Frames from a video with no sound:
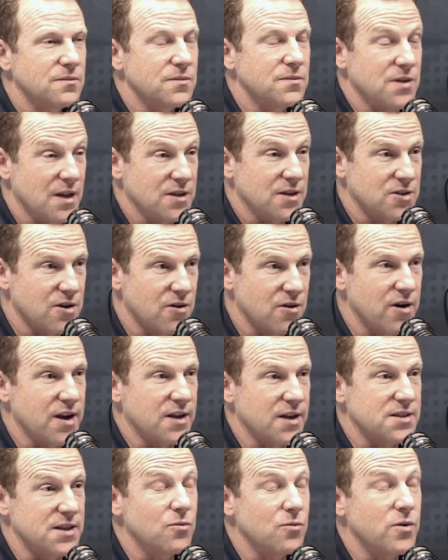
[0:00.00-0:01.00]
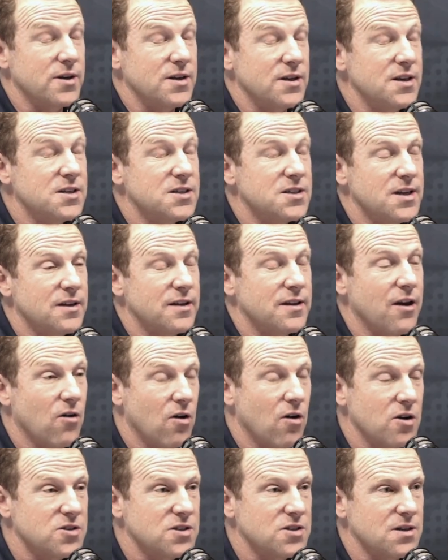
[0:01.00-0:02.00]
think. That's correct. And what he said, they
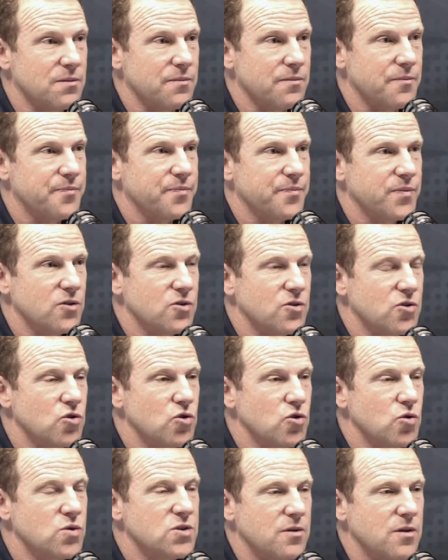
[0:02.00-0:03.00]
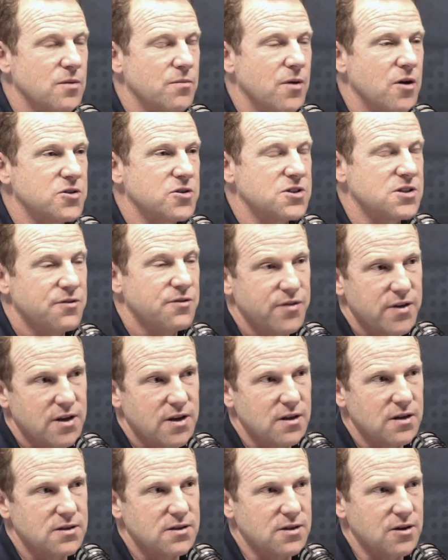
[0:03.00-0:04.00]
asked him, so, who was the most
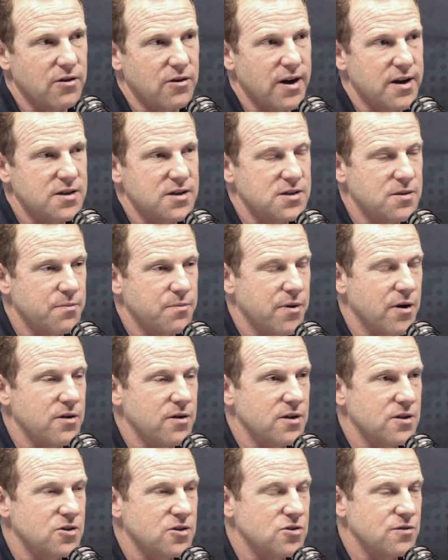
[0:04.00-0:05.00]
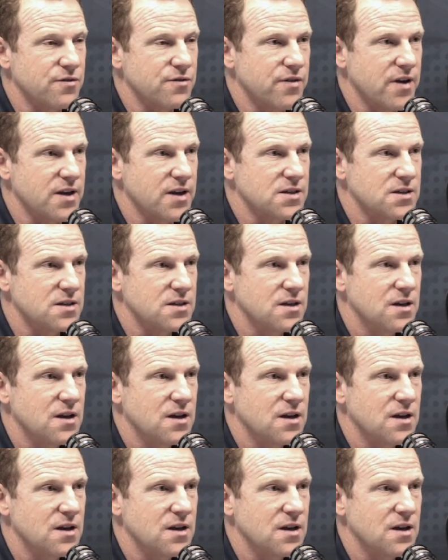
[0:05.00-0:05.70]
difficult and greatest opponent that you faced?